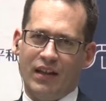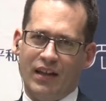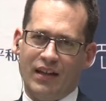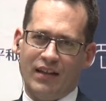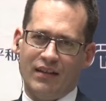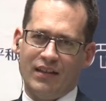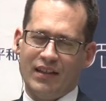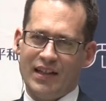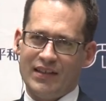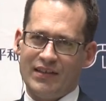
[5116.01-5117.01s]
And the
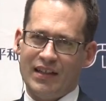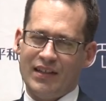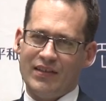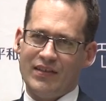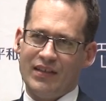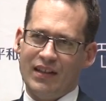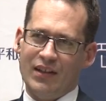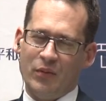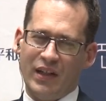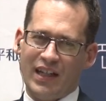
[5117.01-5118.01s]
United States,
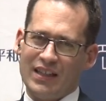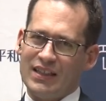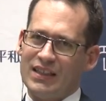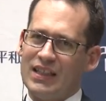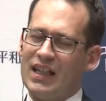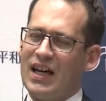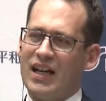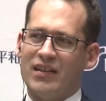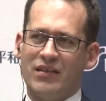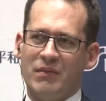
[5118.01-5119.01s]
we got a
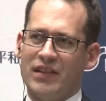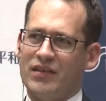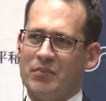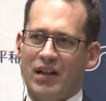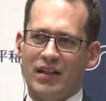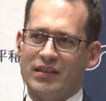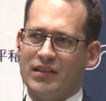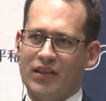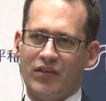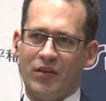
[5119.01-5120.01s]
lot of domestic
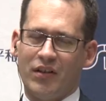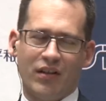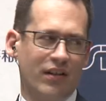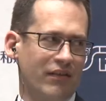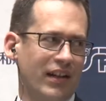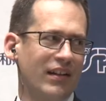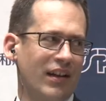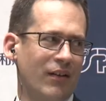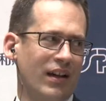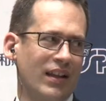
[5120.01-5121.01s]
politics going on right
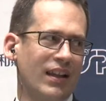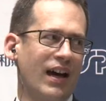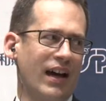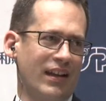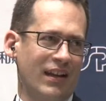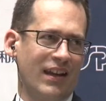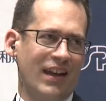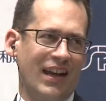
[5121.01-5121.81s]
now, a lot.